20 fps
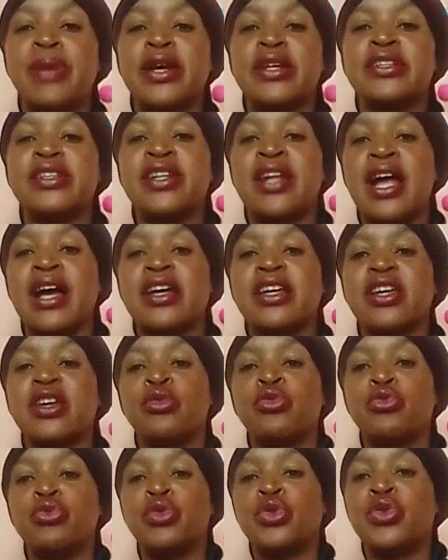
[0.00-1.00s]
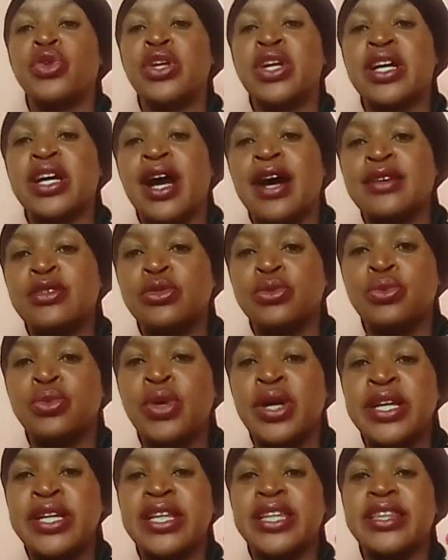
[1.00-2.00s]
but like if we really can't
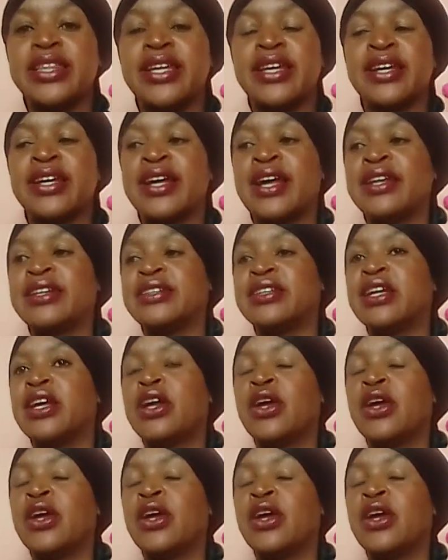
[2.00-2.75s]
do anything and